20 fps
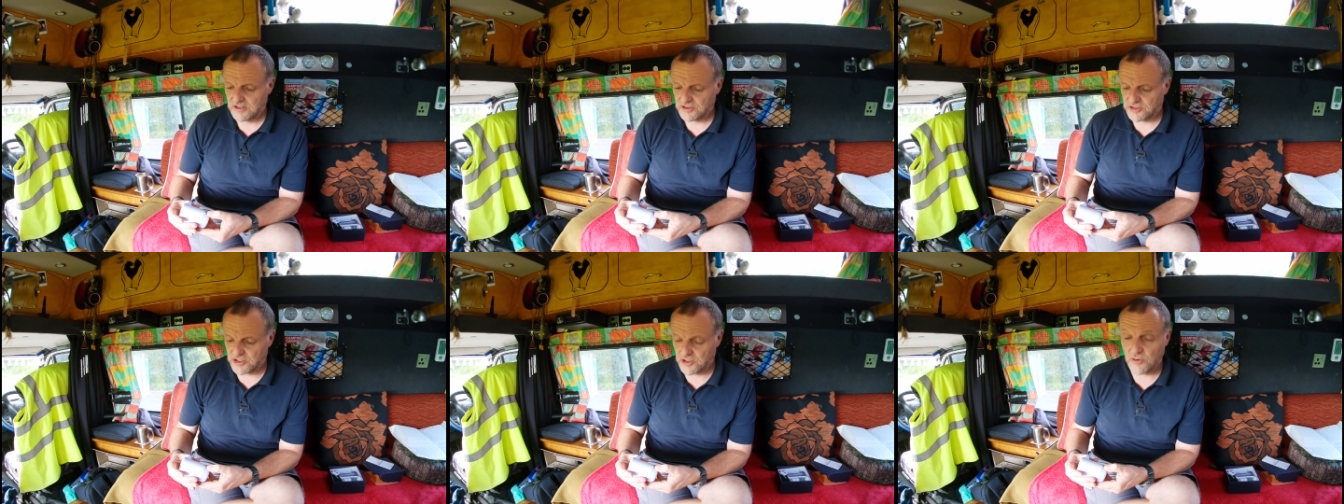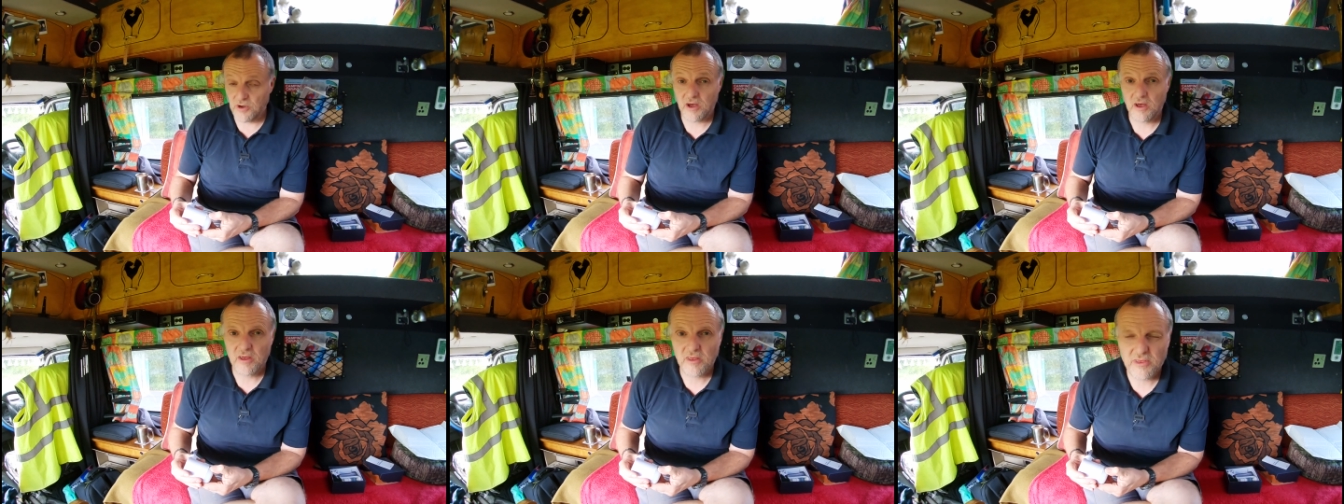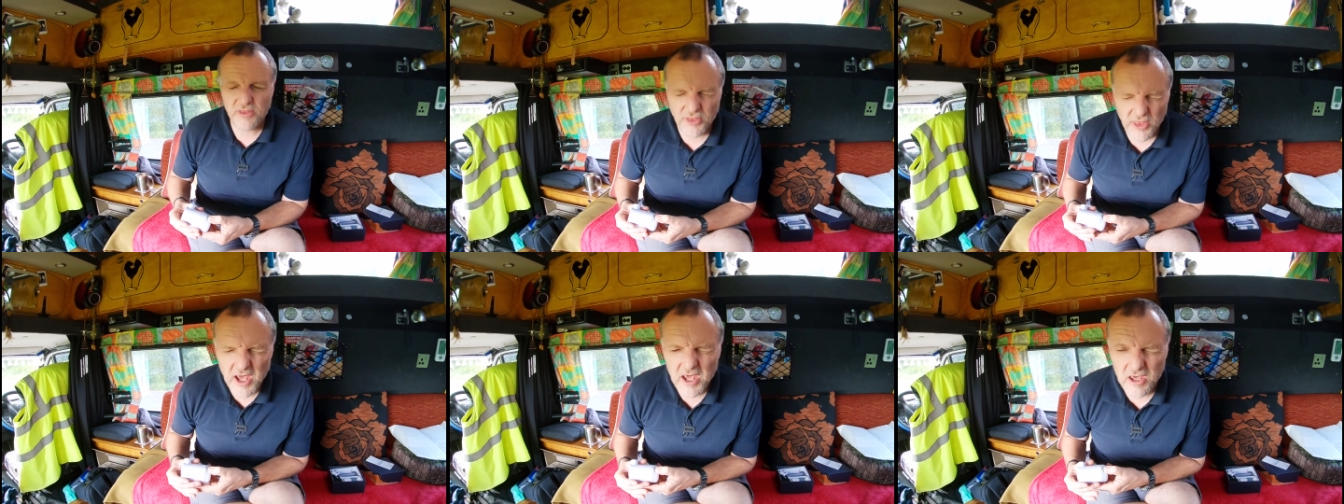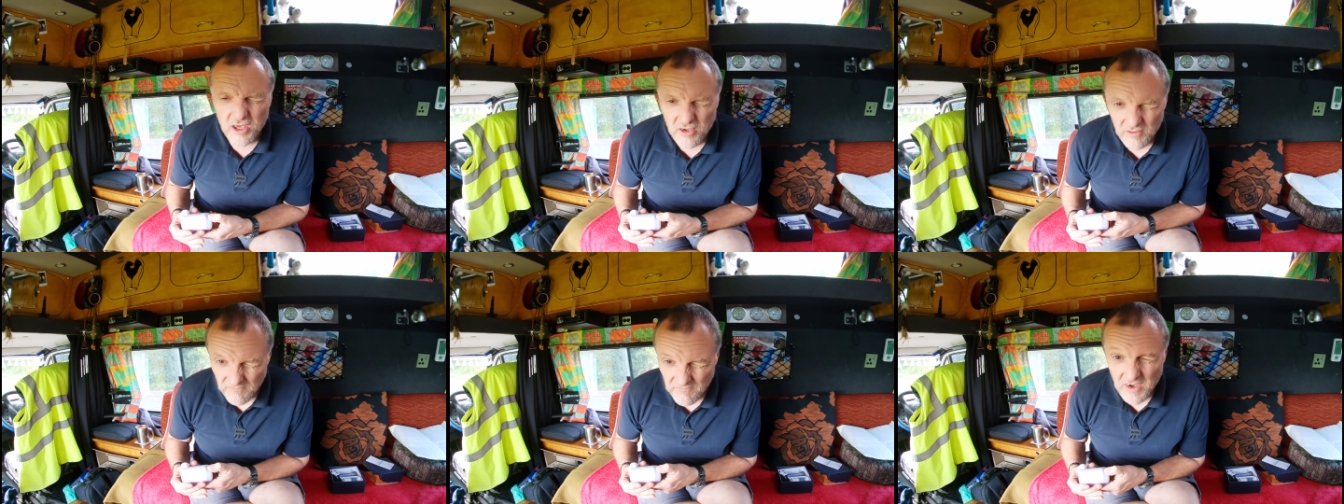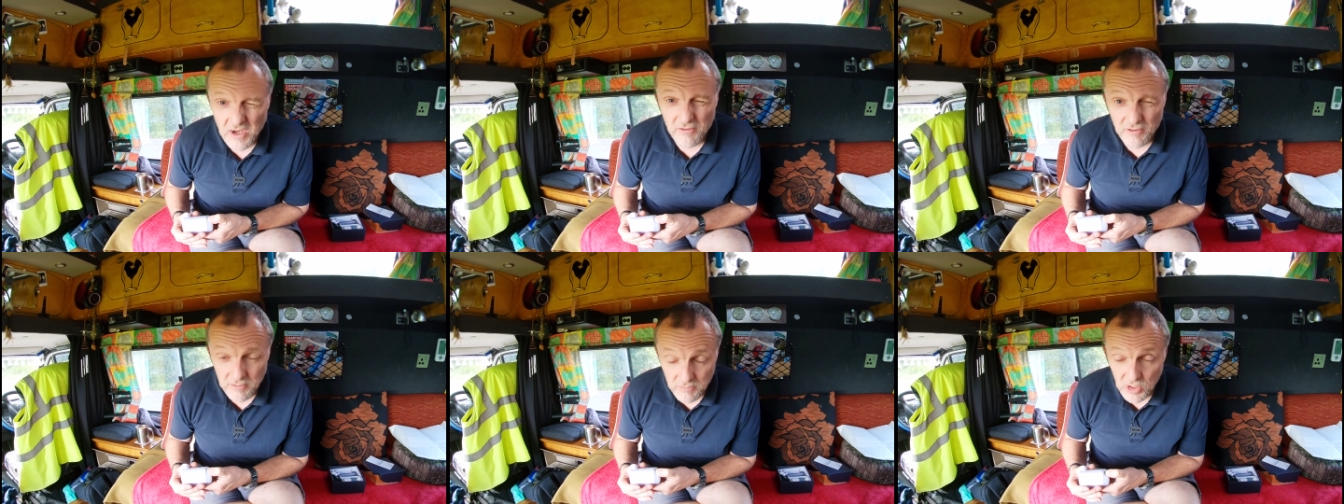So thank you
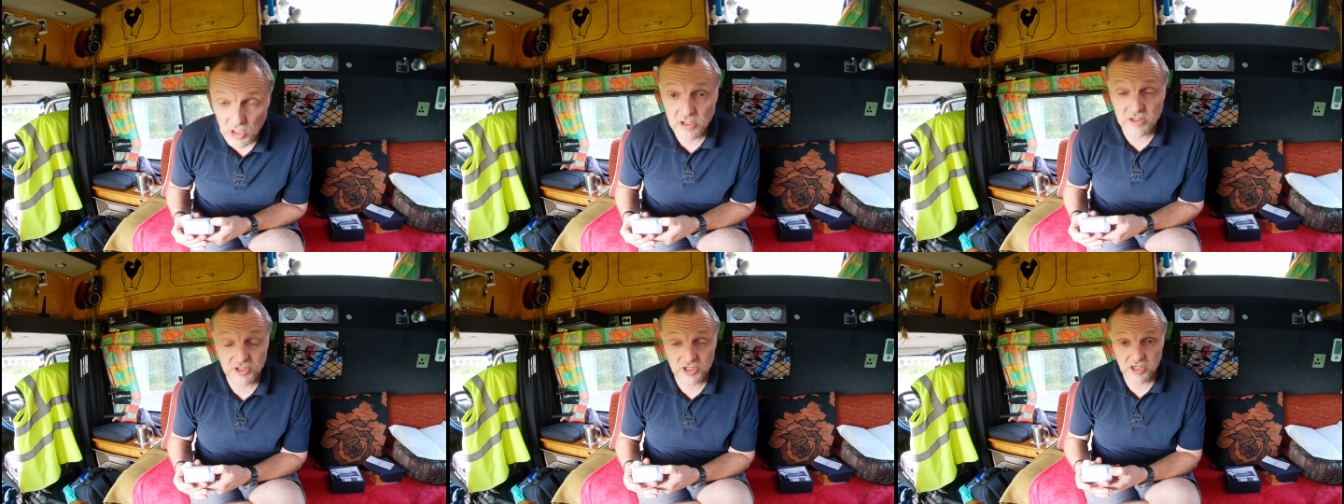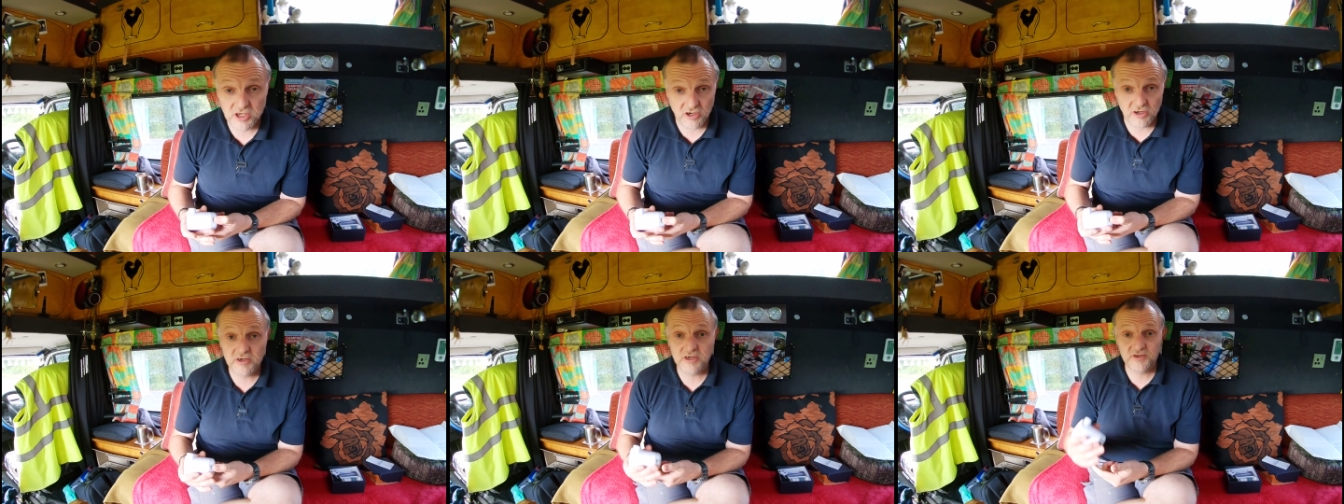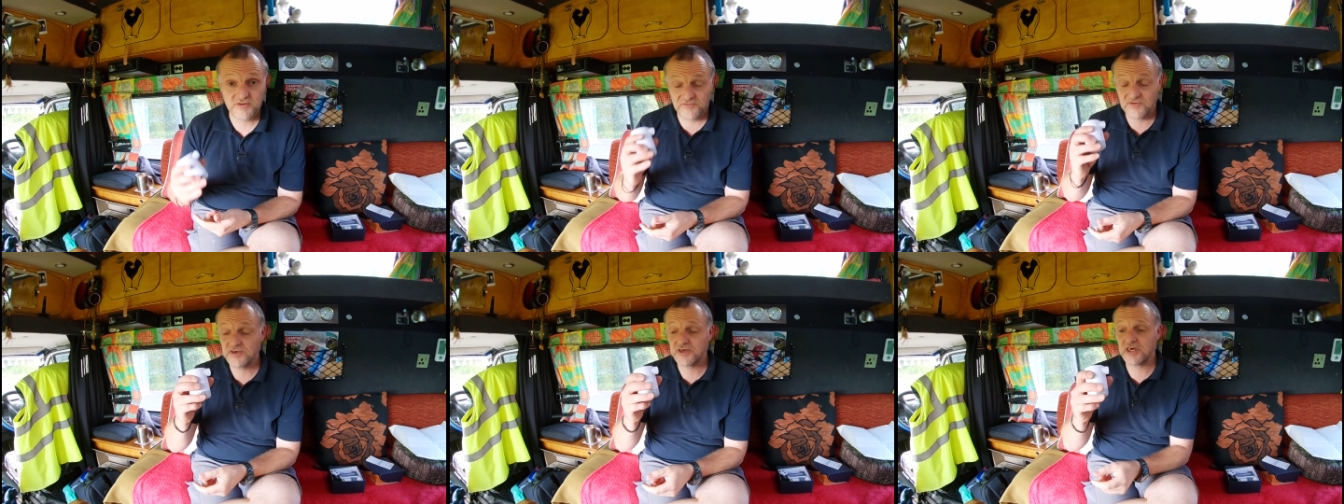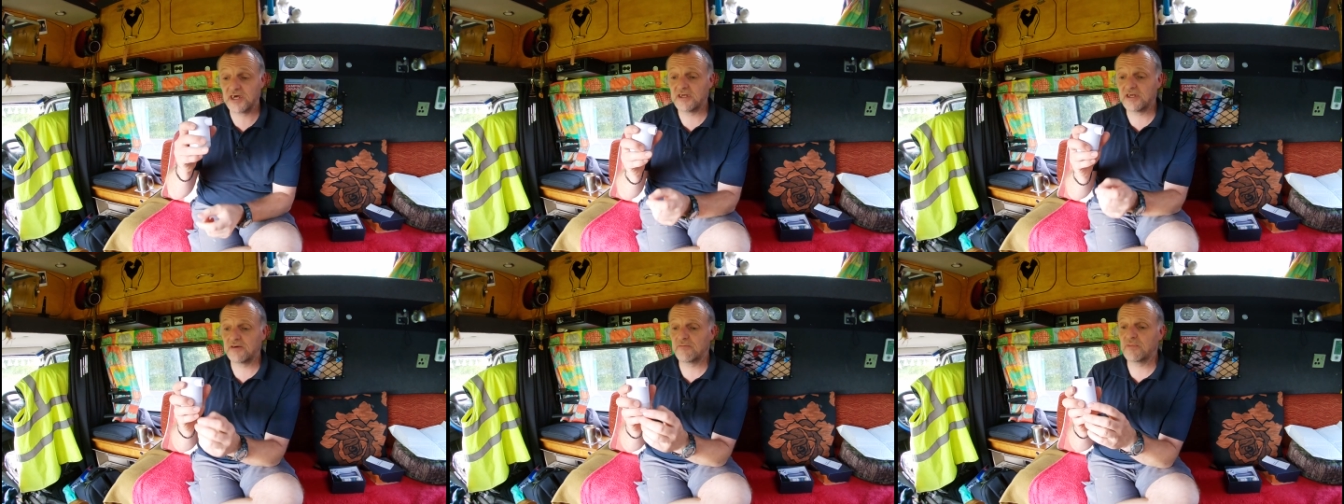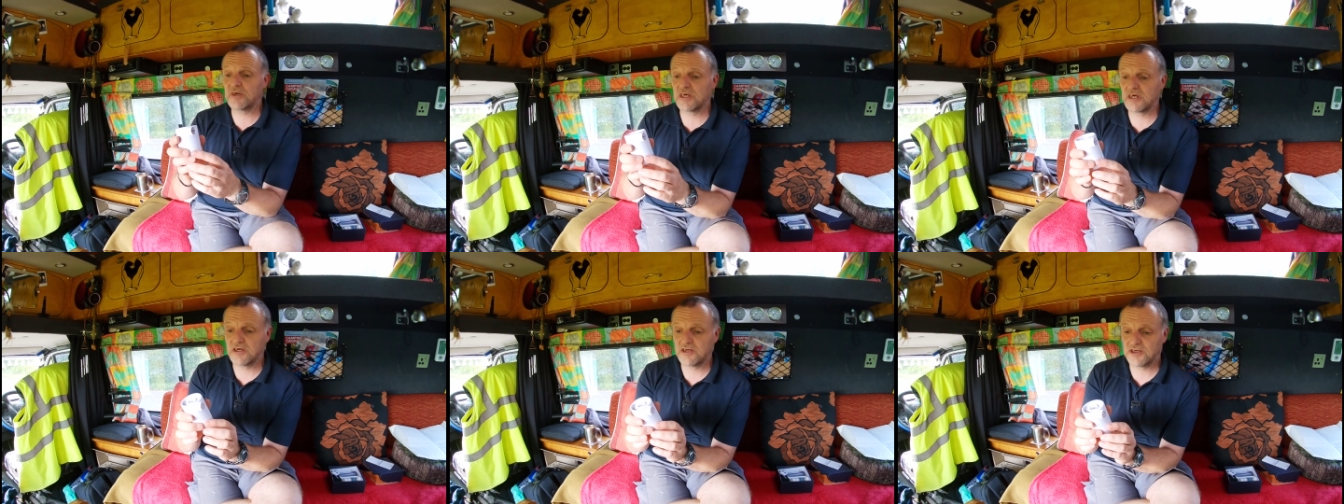very much, guys, for sending
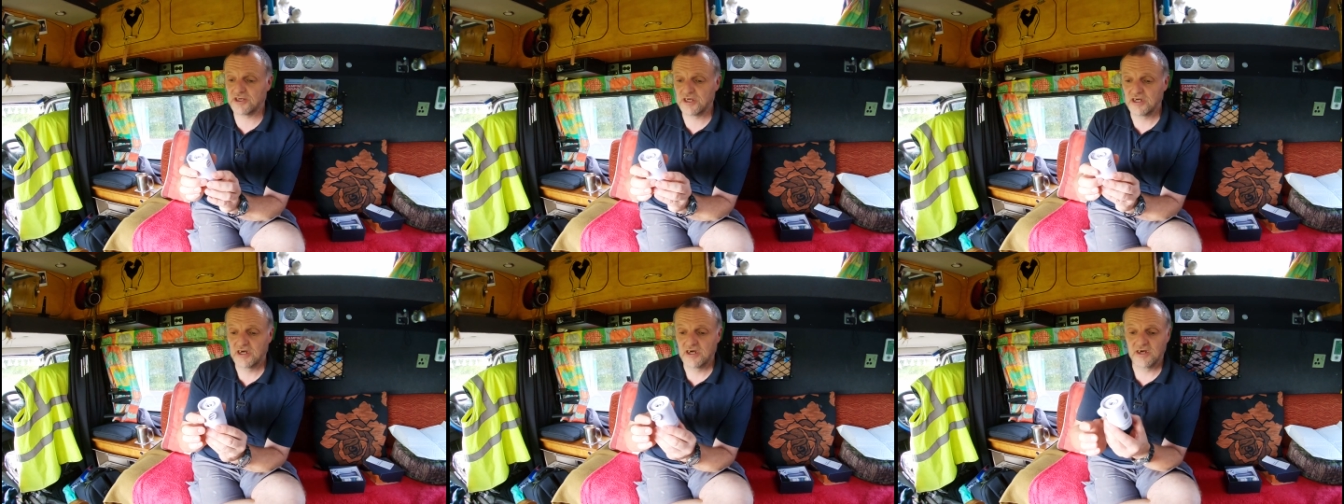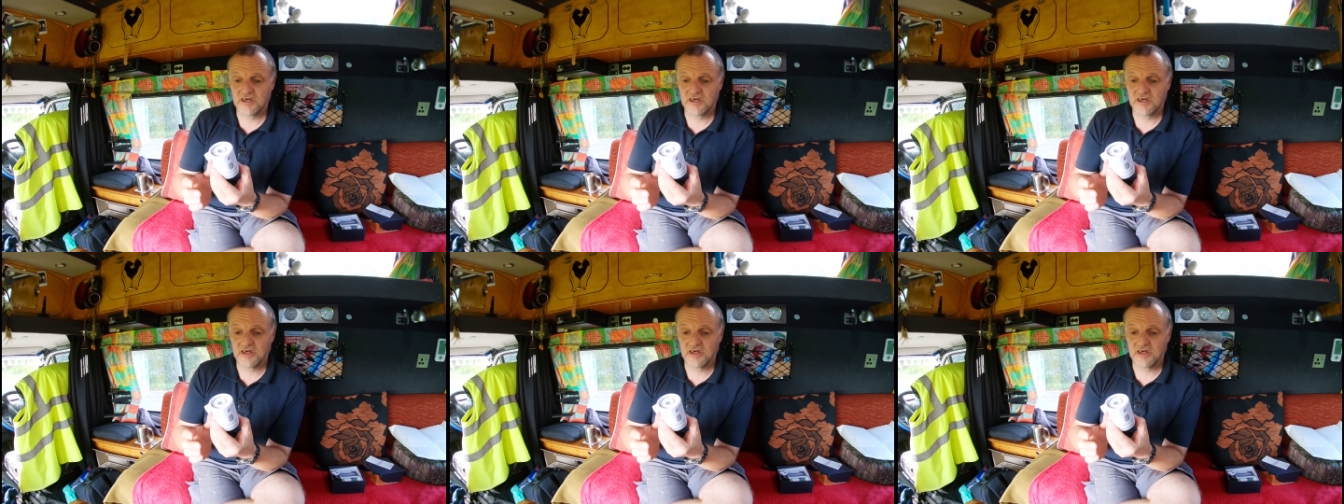me this.